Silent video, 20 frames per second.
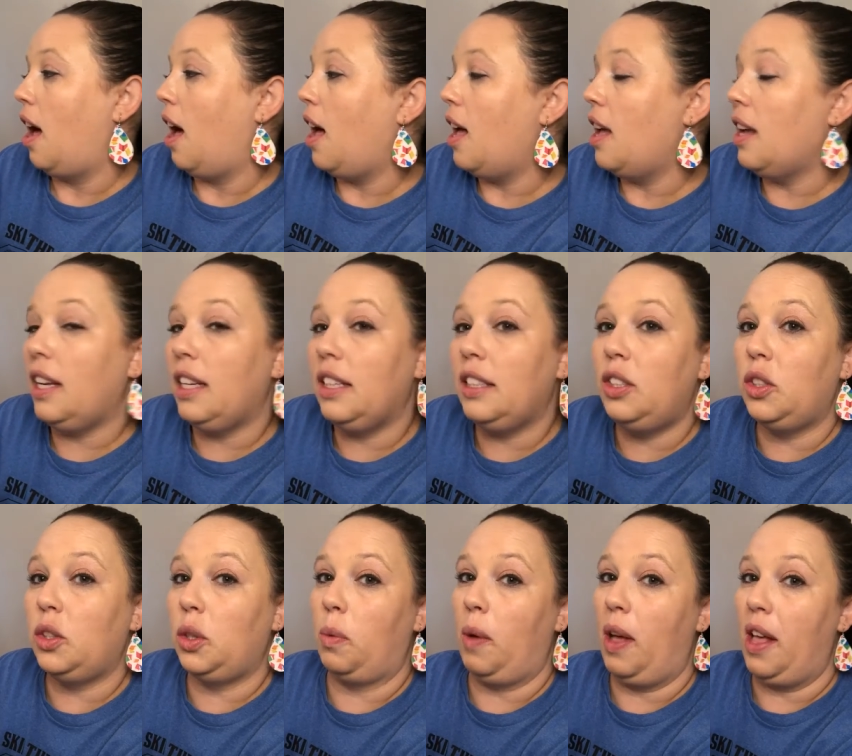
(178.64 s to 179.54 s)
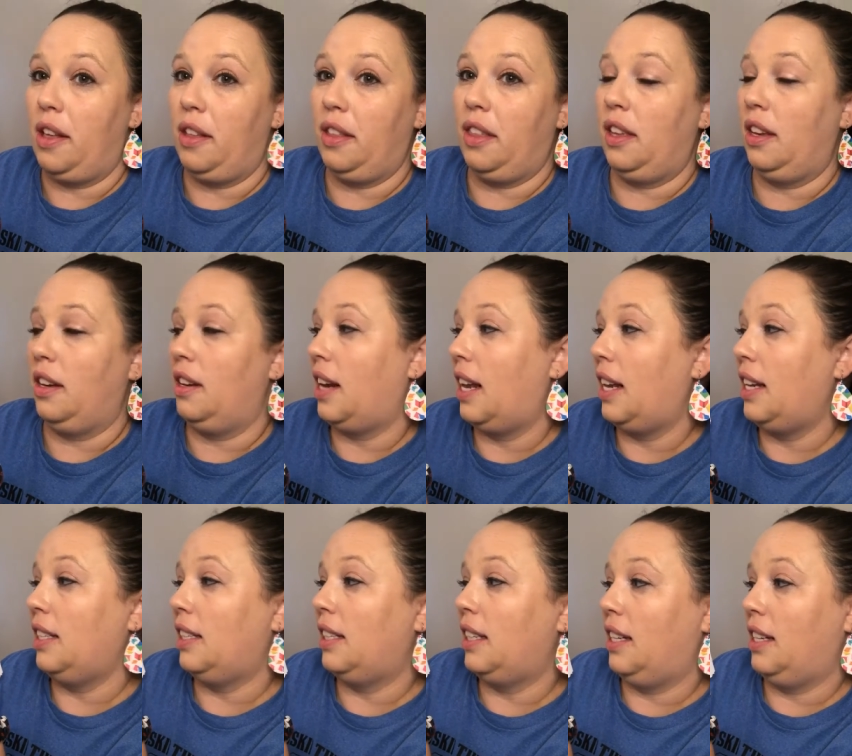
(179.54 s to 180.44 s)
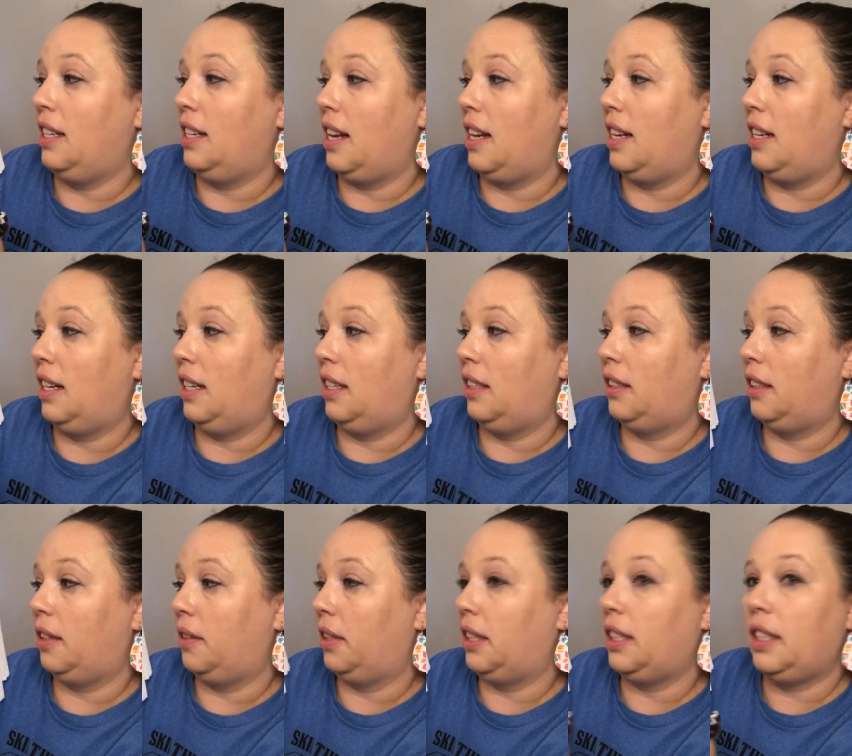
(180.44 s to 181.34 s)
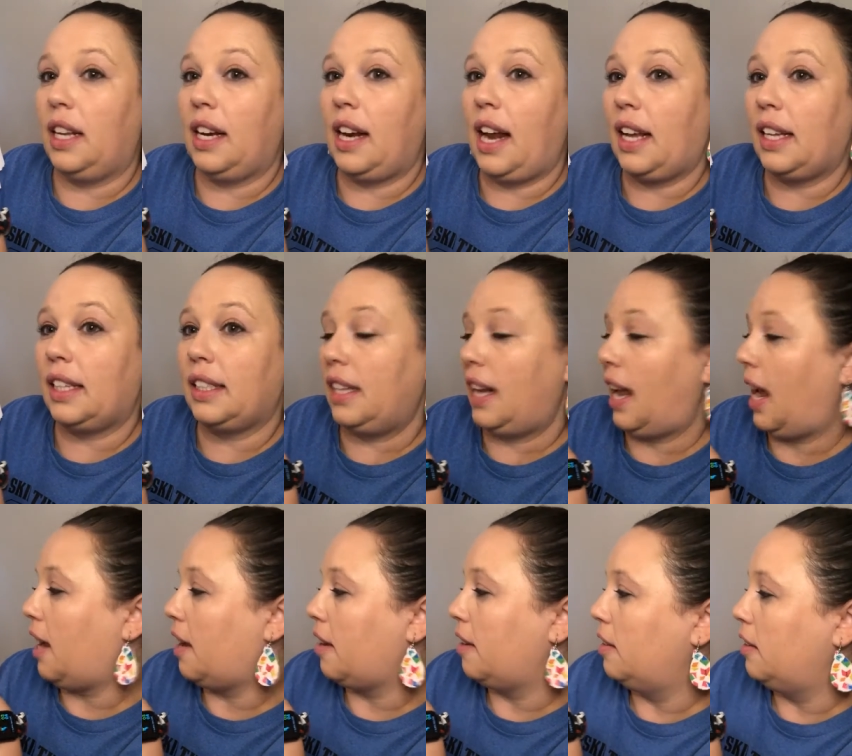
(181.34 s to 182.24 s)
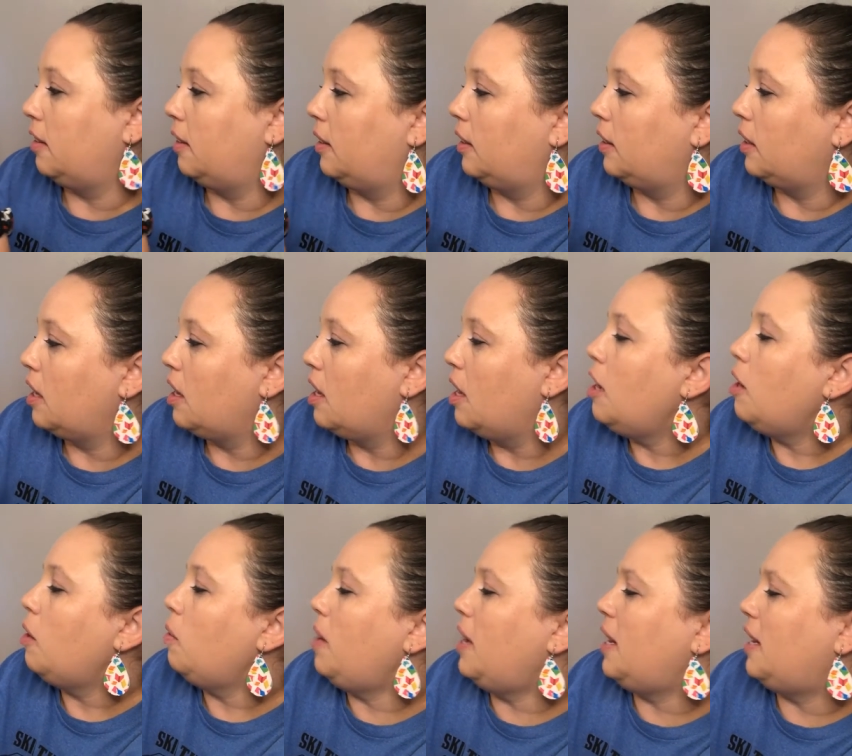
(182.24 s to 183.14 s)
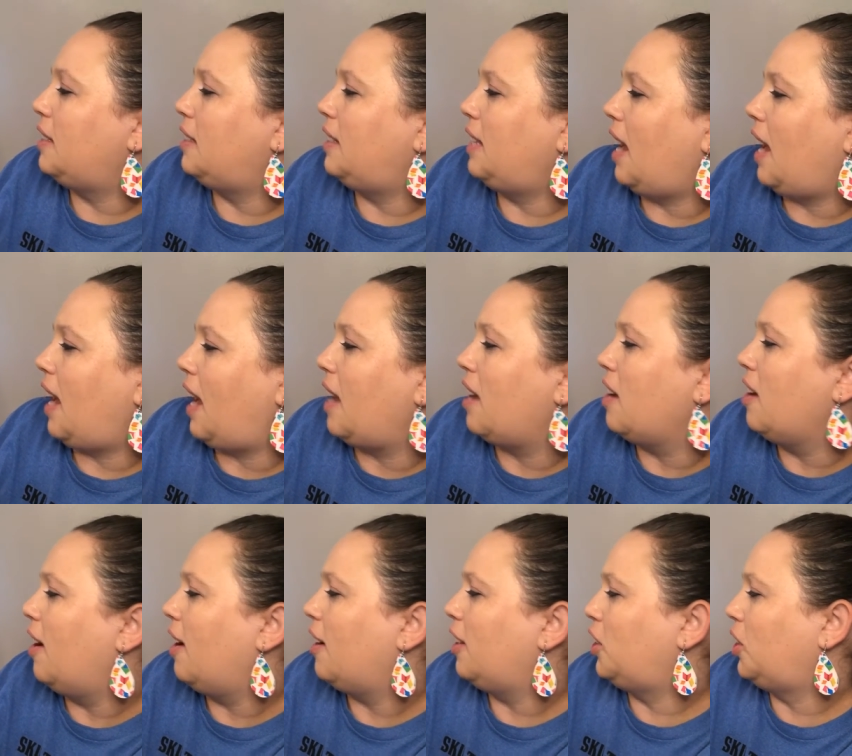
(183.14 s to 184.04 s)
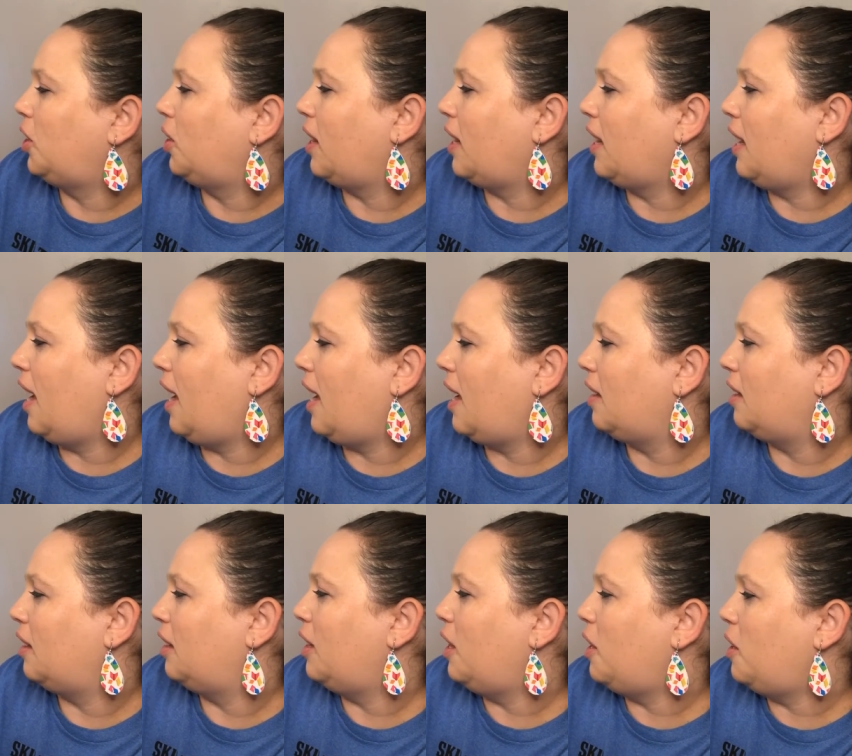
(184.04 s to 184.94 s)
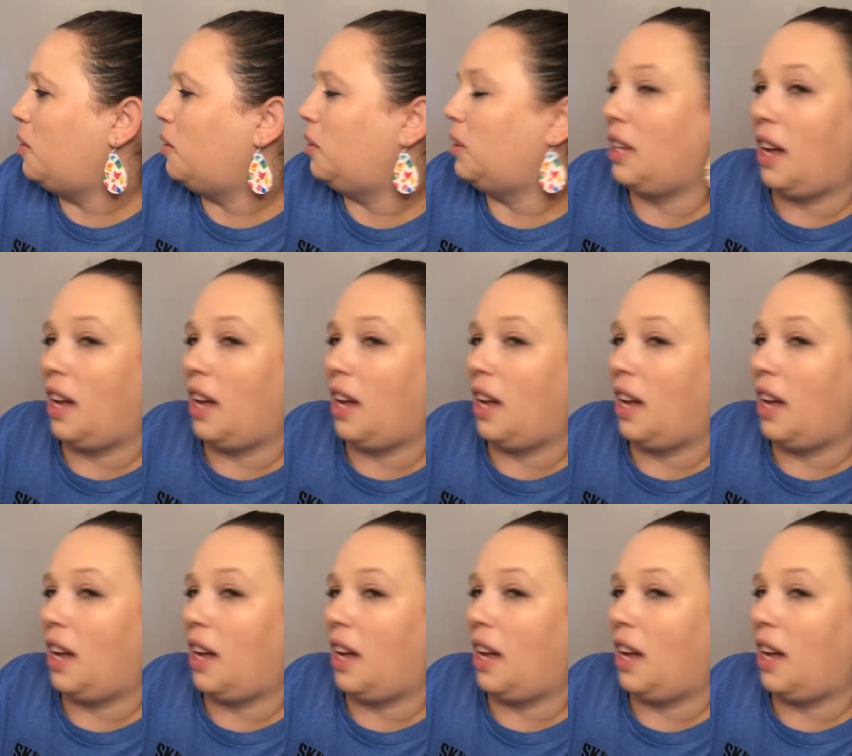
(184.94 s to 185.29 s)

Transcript: August 12th, 1990, so it's the next day. What a day! Our truck had a low